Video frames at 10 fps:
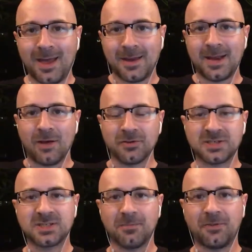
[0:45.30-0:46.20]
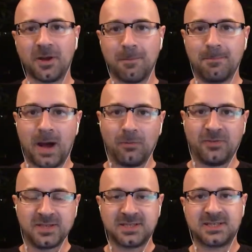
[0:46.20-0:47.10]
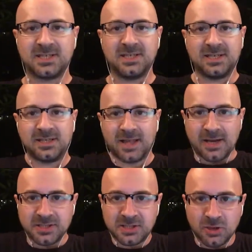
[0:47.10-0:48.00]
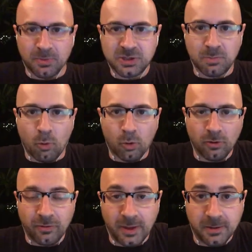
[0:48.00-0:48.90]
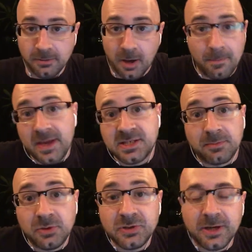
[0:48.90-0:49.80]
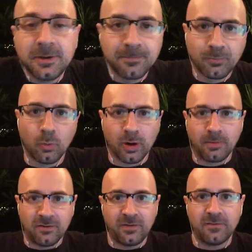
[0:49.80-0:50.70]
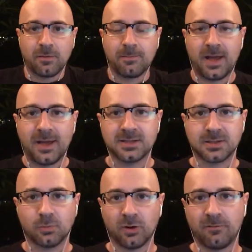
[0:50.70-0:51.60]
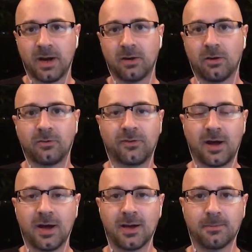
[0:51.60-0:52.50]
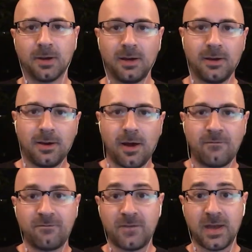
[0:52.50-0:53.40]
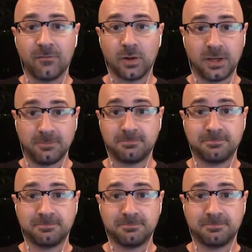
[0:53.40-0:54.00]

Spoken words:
Now, there's something about this CD that is so much more than amazing music. One of my favorite bands and one of my all-time favorite